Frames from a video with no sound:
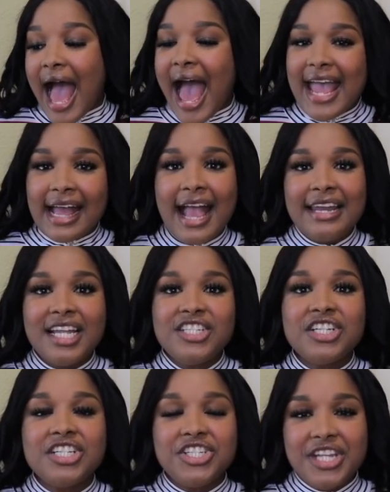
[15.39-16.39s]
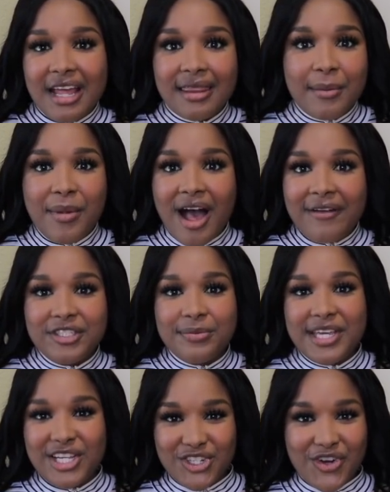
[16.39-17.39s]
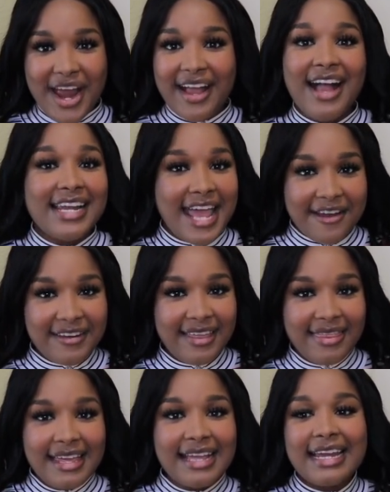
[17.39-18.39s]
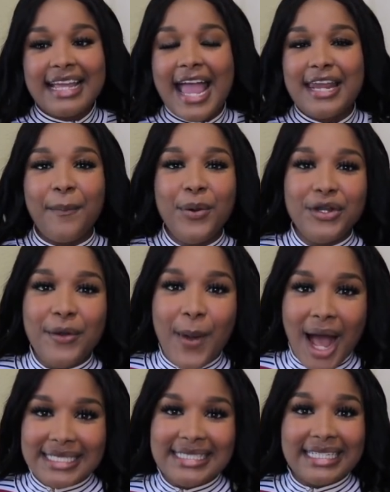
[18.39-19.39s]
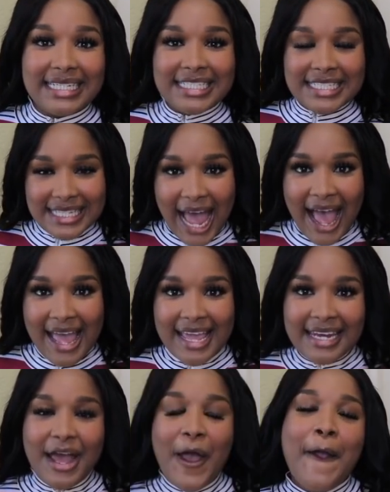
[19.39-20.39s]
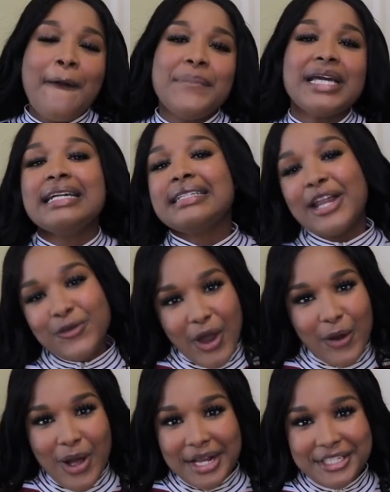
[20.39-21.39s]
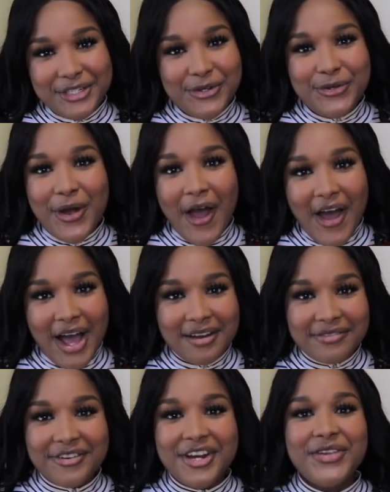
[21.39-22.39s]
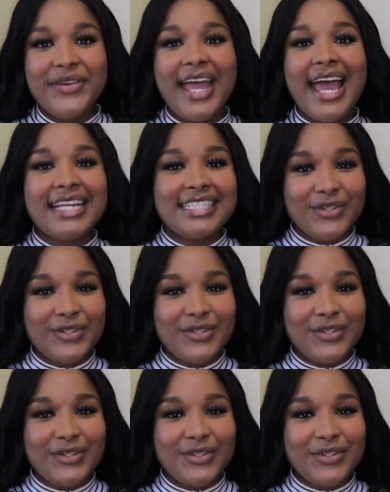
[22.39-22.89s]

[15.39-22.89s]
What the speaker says: I kind of just checked them off to make sure I got everything and kind of put the box to the side because I knew I wanted to do a haul for you guys.